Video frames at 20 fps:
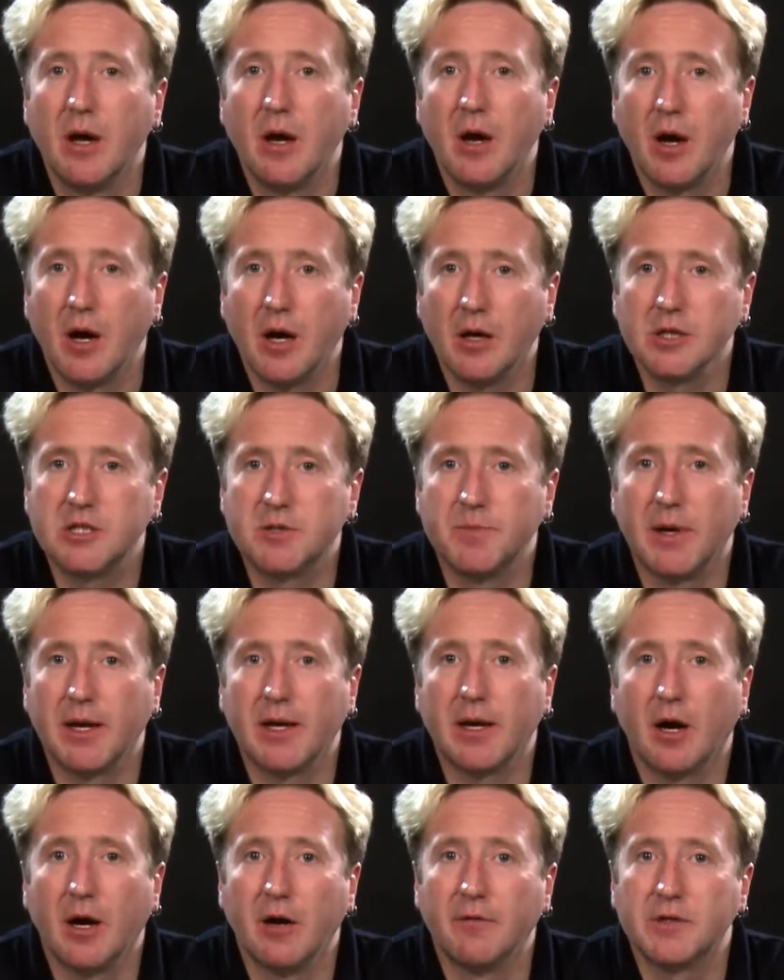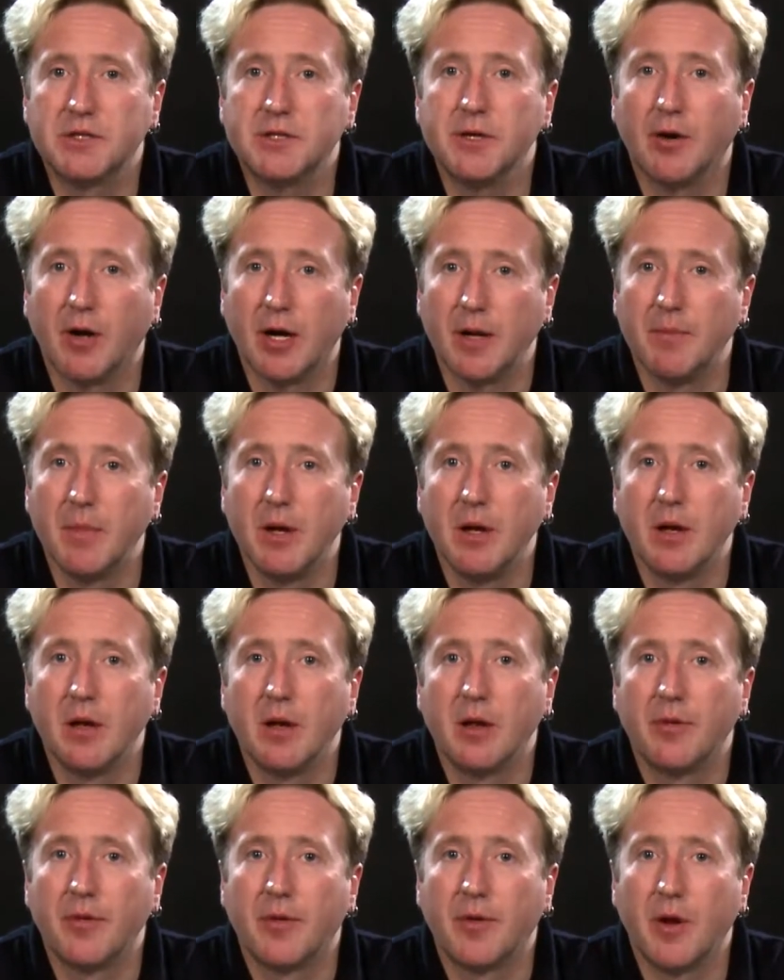Ultimately, over time,
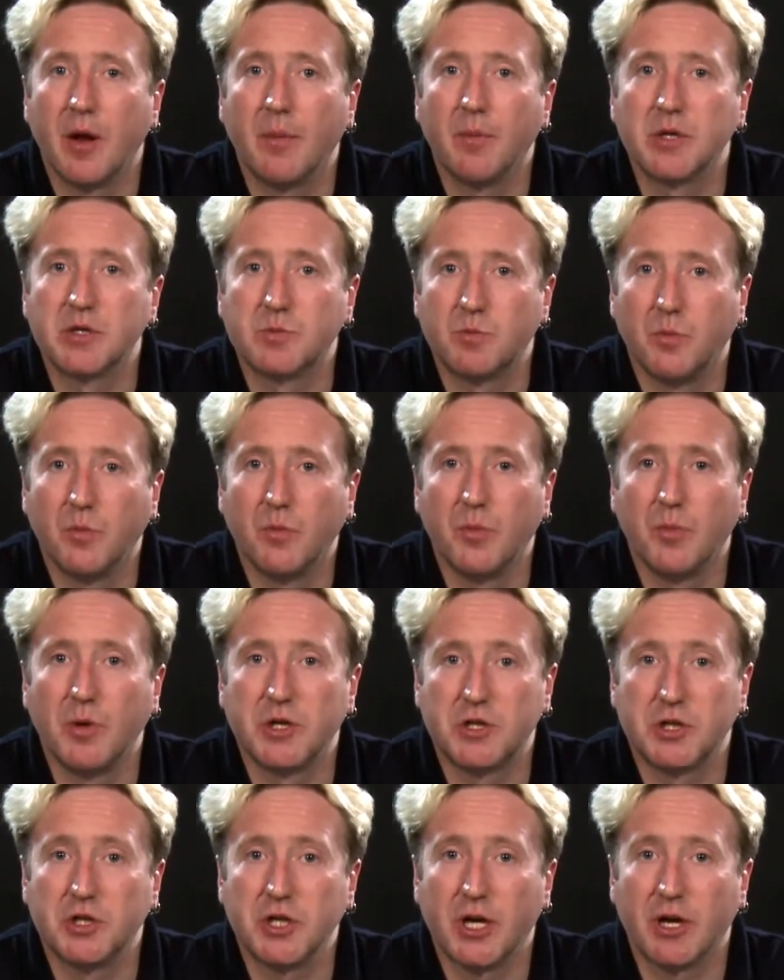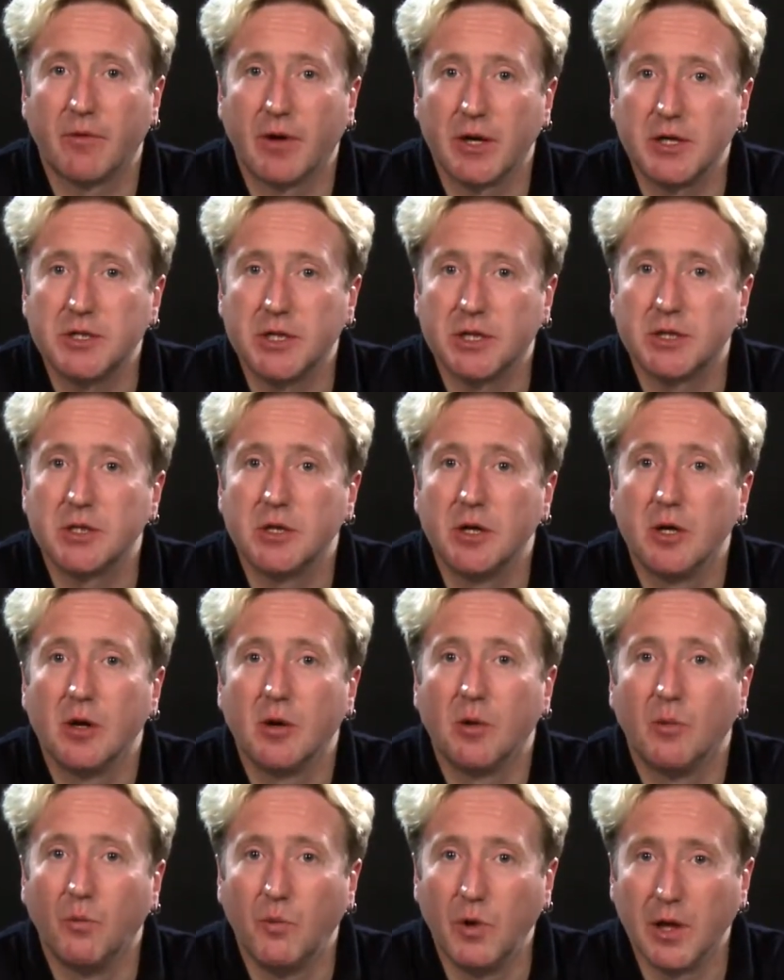the numbers which are generated
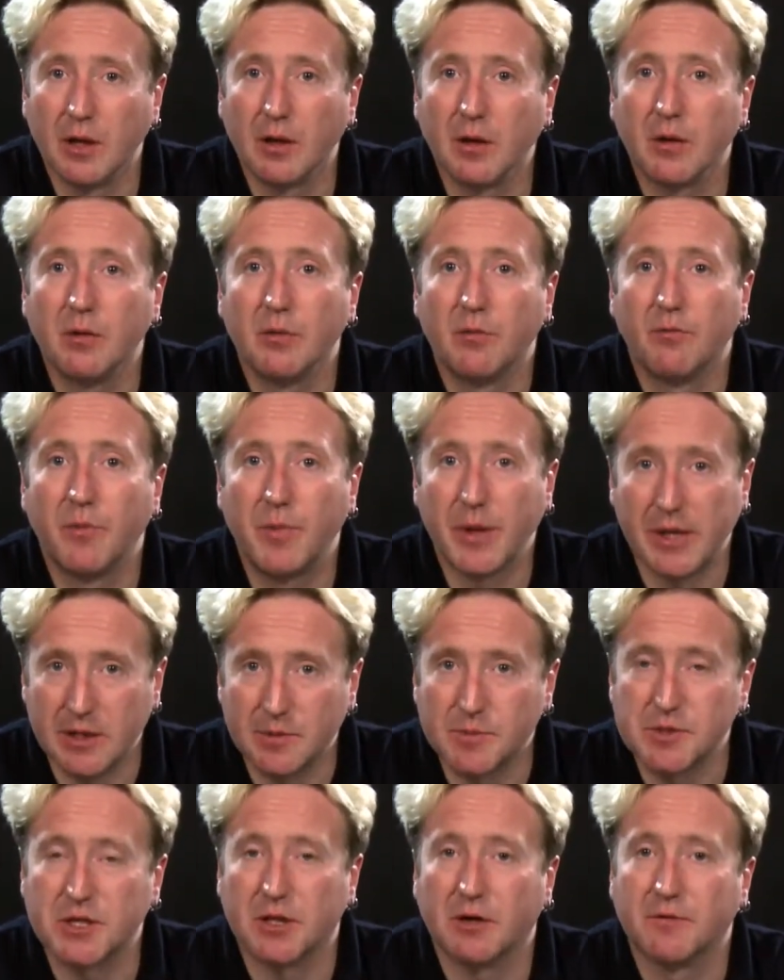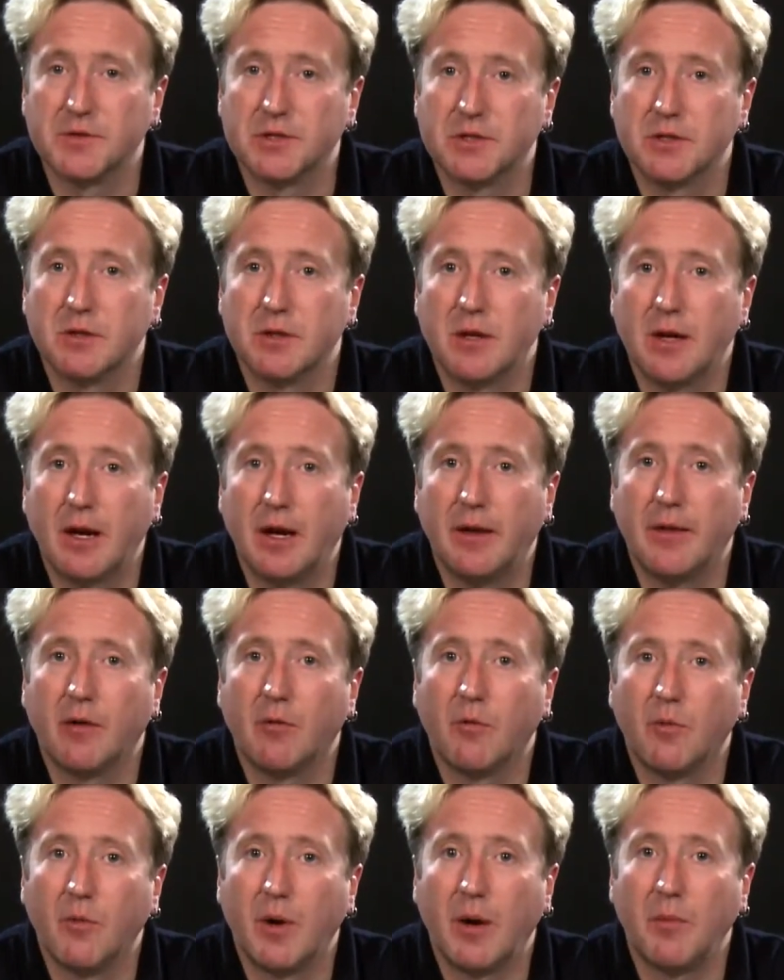will repeat themselves.
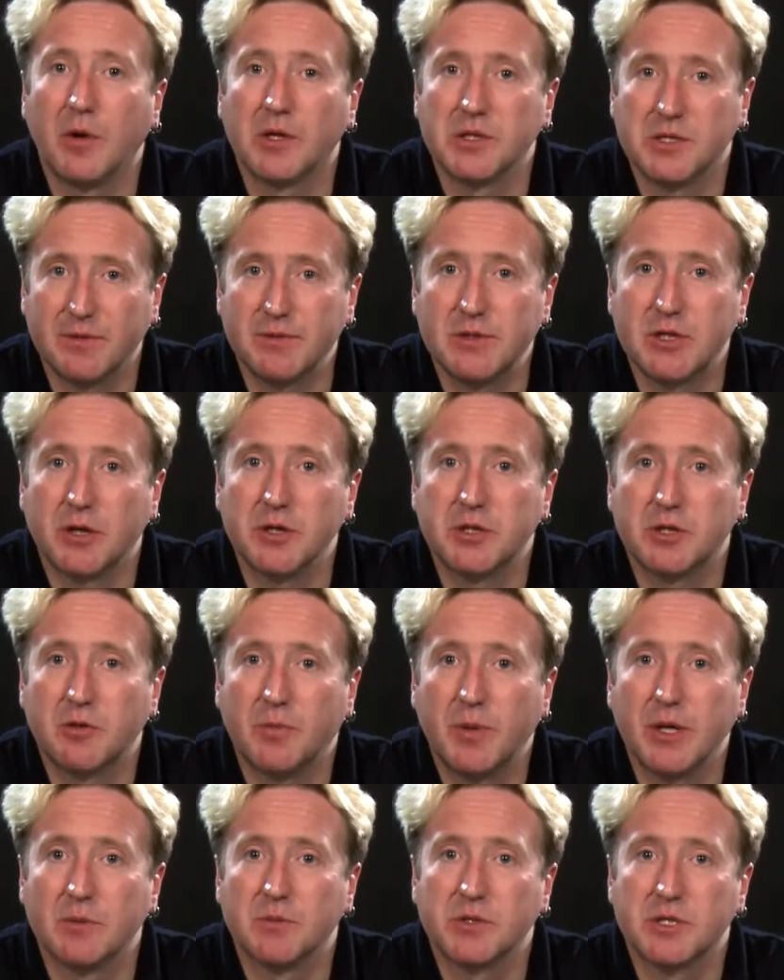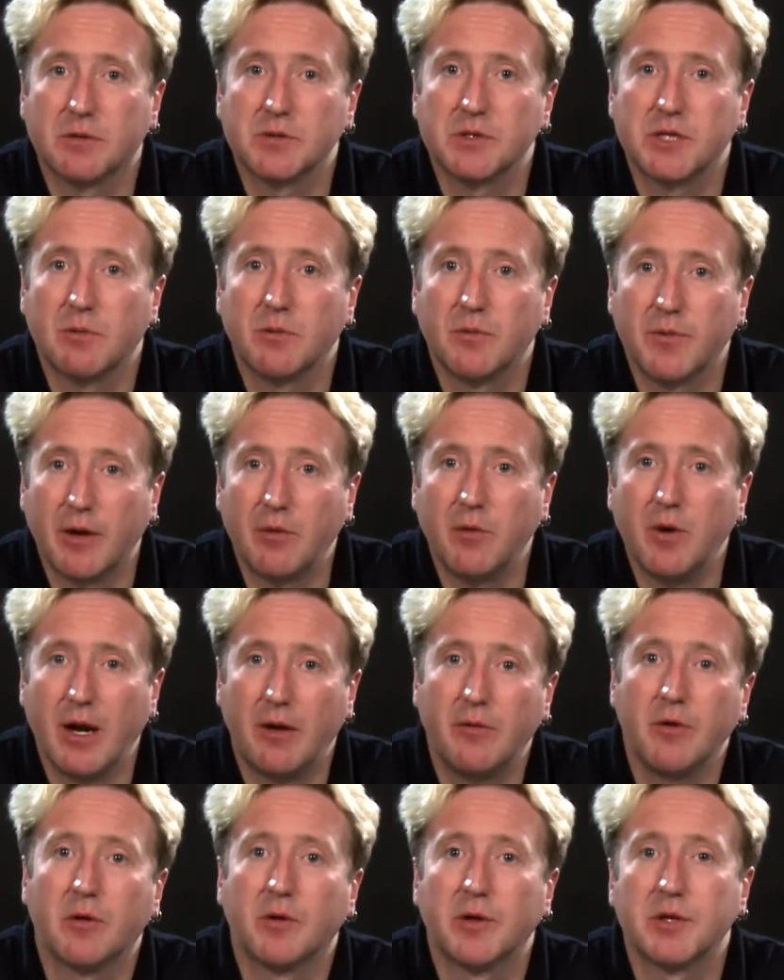And once they've started to repeat themselves, they will
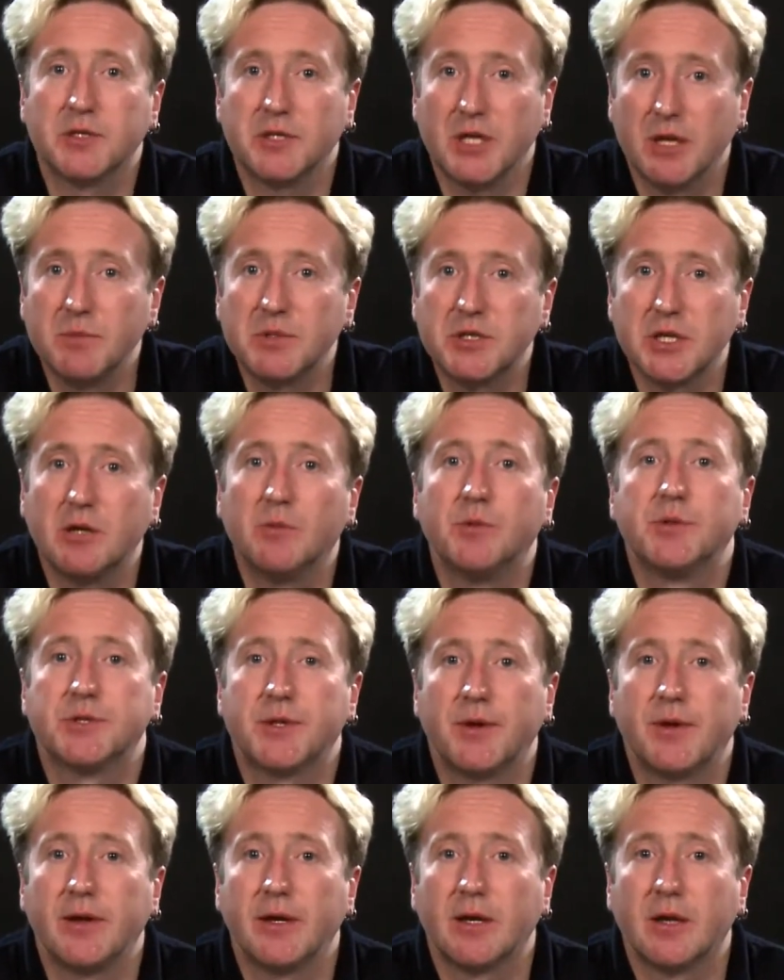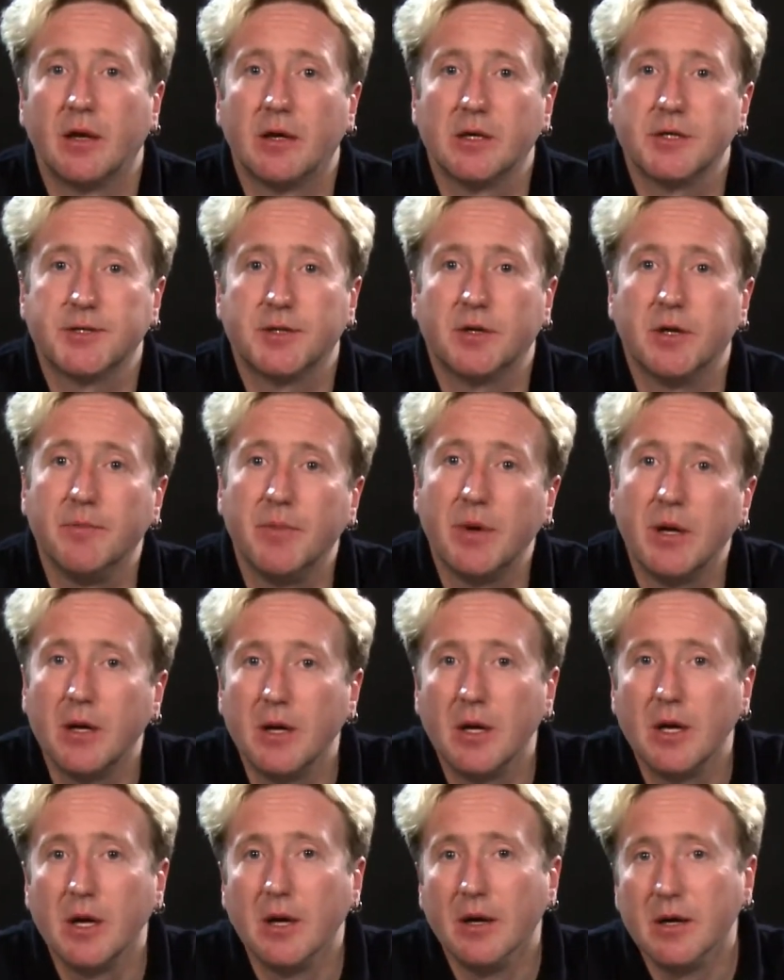carry on in the same sequence that they did last time.
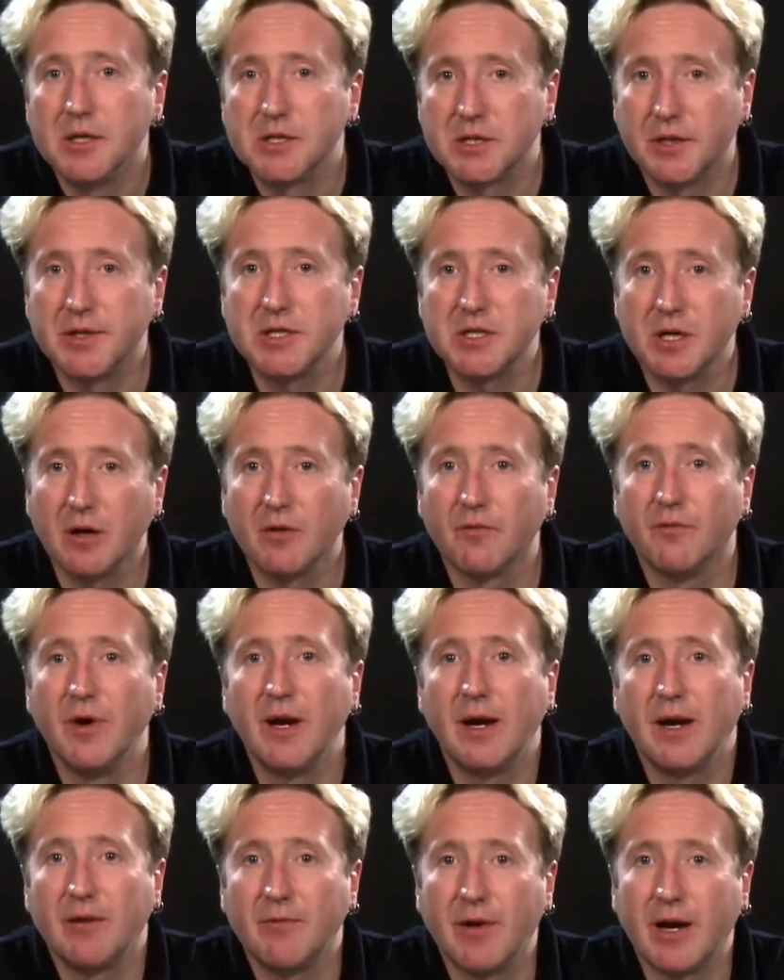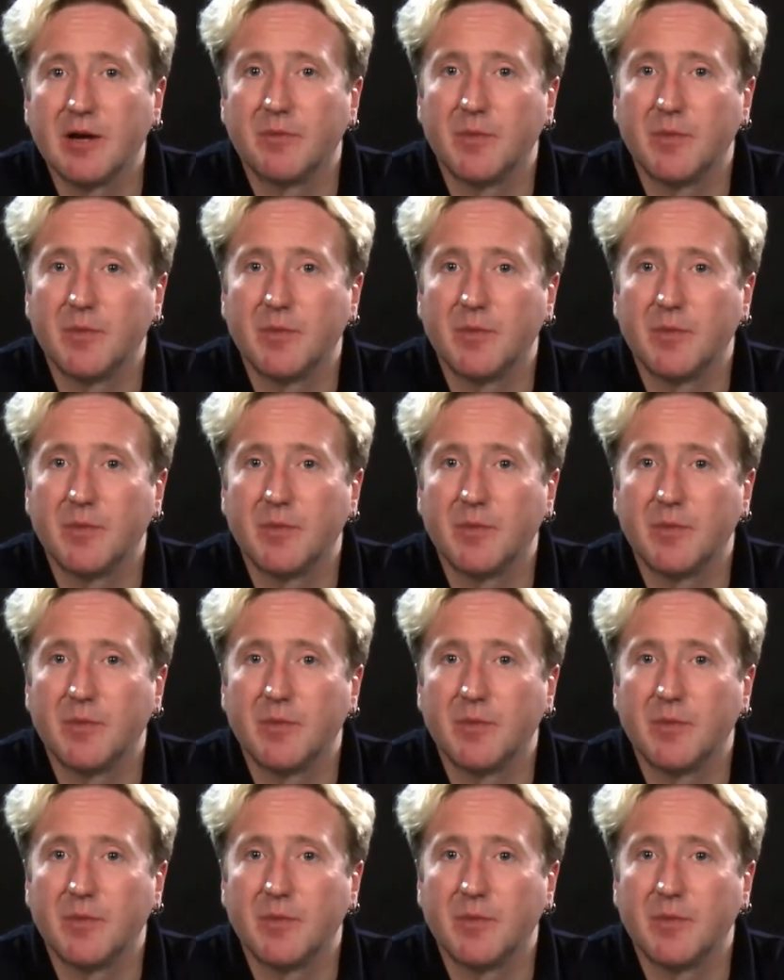So these aren't really random